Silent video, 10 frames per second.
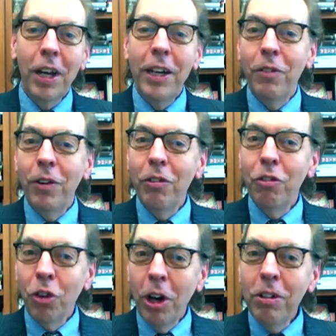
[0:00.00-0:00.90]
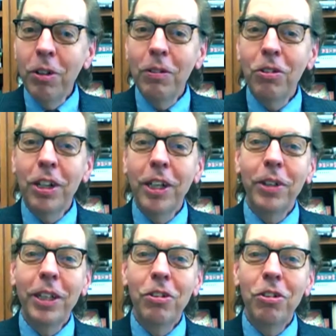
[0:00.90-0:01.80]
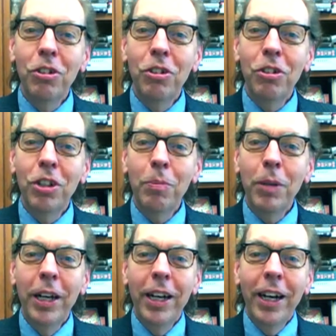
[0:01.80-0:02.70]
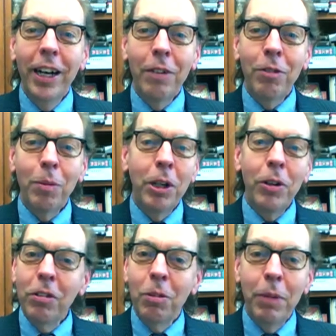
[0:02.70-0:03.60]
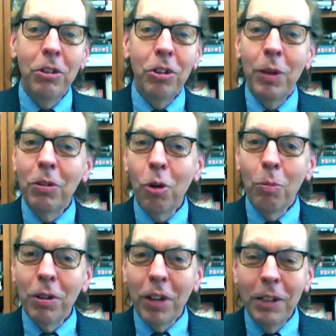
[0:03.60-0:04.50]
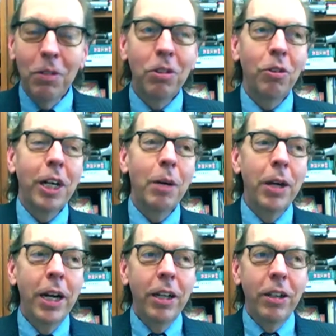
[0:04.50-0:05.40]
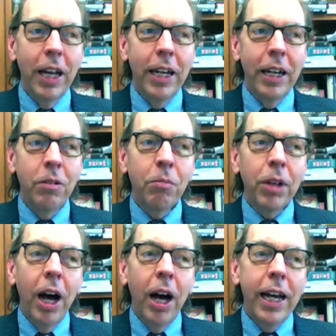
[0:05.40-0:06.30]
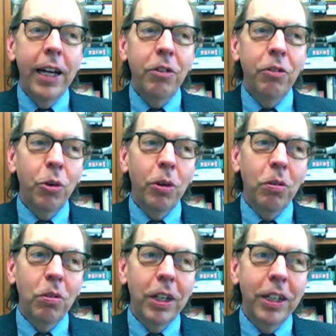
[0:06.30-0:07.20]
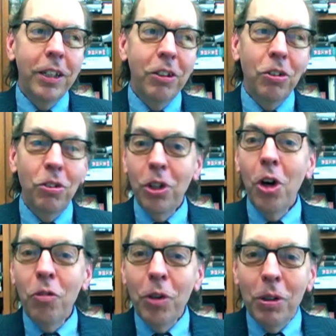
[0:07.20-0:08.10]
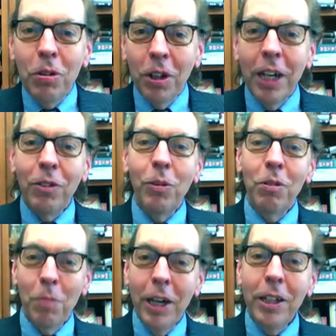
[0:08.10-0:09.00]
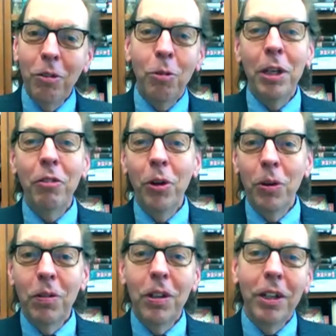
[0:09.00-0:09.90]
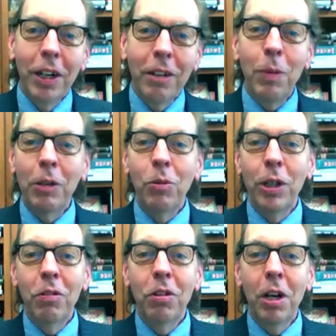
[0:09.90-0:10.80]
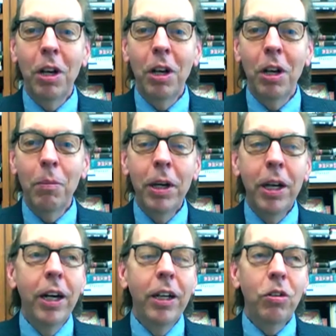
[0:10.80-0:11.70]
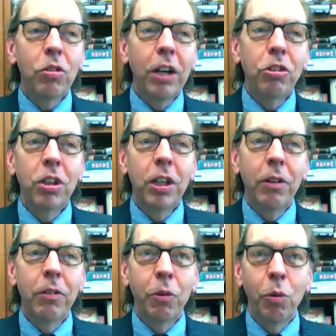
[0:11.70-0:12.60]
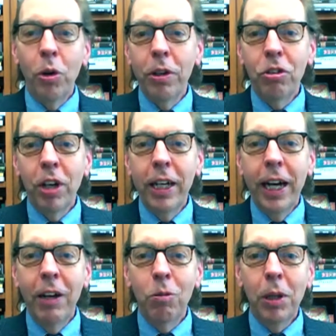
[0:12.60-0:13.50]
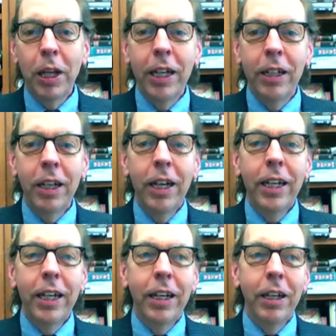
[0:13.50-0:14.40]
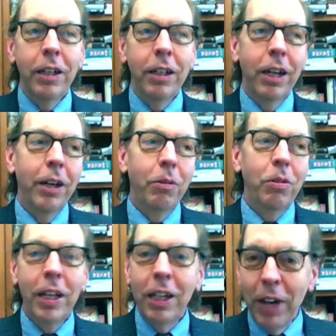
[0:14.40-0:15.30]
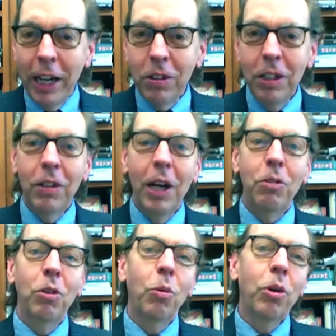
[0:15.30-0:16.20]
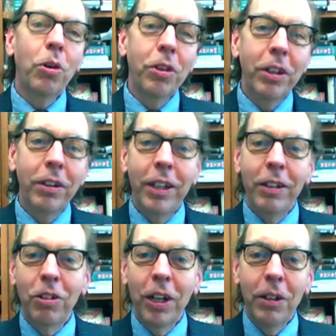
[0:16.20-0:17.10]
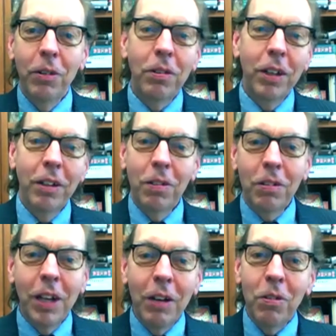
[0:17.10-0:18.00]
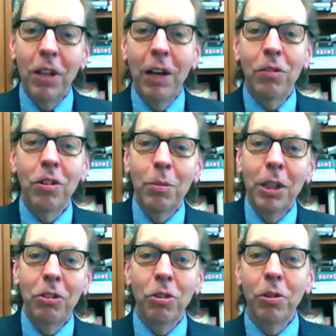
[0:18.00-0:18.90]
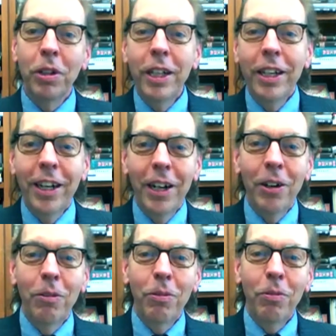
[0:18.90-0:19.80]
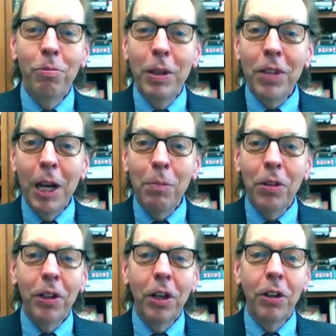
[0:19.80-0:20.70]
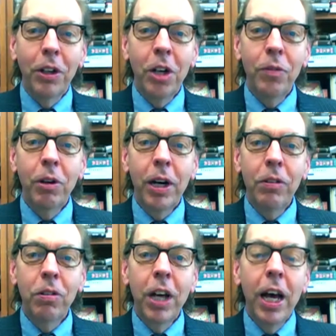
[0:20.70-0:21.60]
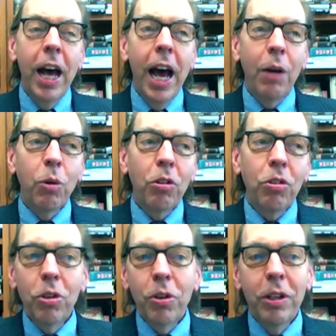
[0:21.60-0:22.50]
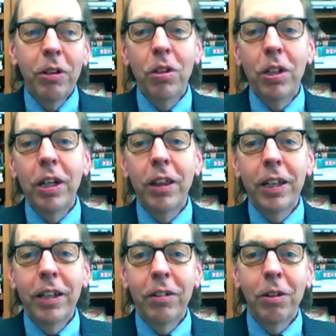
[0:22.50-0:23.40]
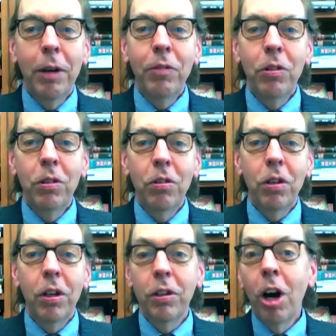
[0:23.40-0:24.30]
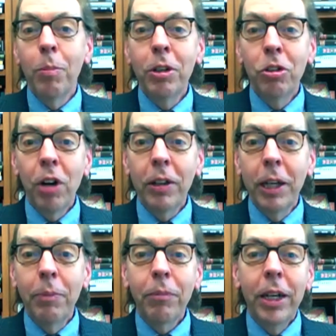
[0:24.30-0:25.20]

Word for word: side a very fraught US China relationship uh, kind of up and going. There's some major US corporate titans showing up to that end. Uh, and of course, uh, in addition to COVID, which is on everyone's mind and will be a focus this year. I expect we'll get some discussion of the role that China has played in uh, sending vaccines out to the world and in China's uh, successes after some initial uh, missteps on the on the COVID crisis. And we're also going to see, I think, some emphasis on carbon neutrality.